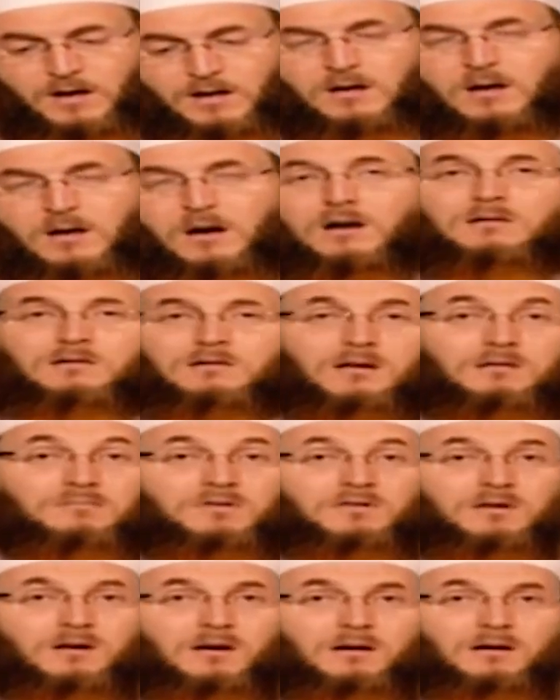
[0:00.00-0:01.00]
There are
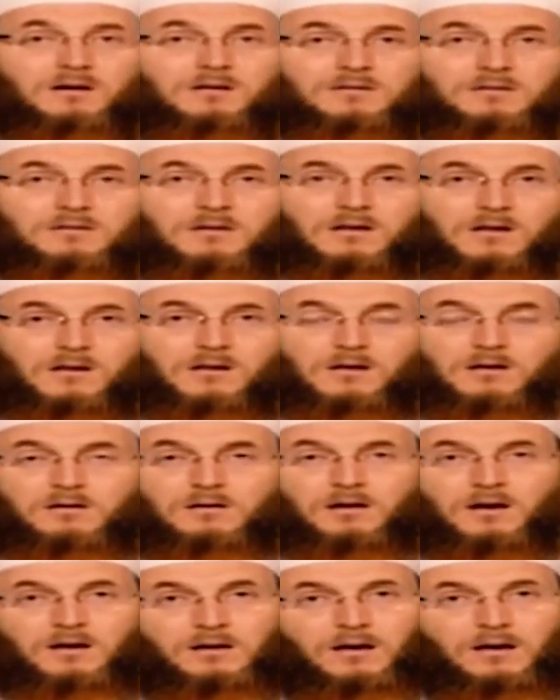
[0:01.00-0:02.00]
some scholars, though,
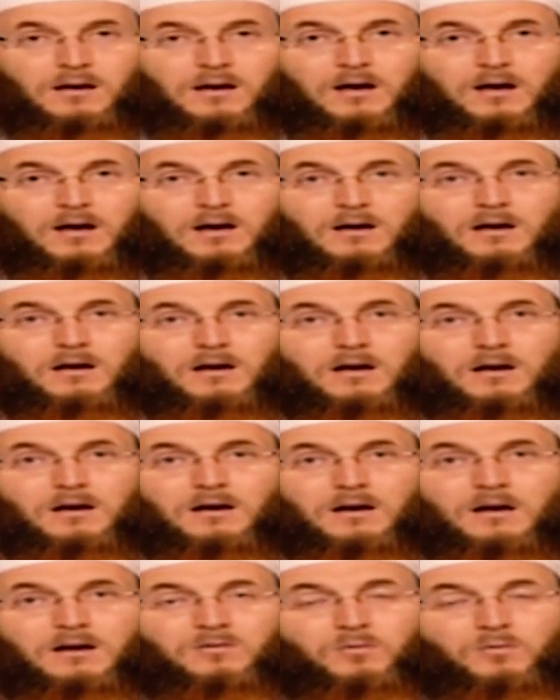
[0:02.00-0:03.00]
like
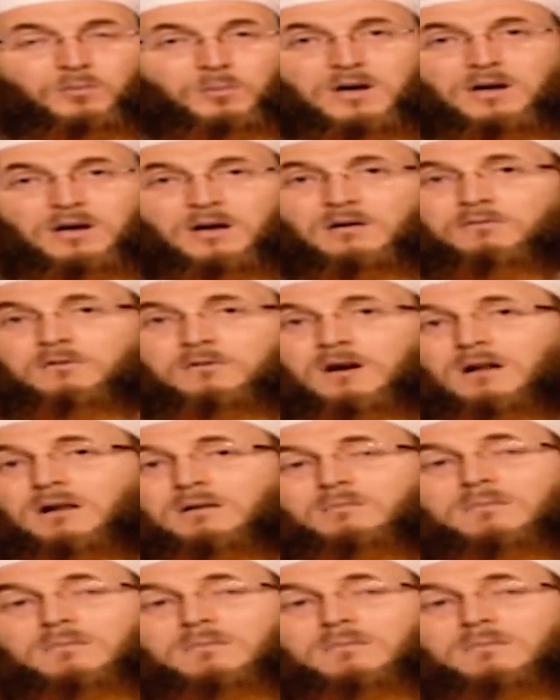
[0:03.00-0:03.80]
in an opinion for al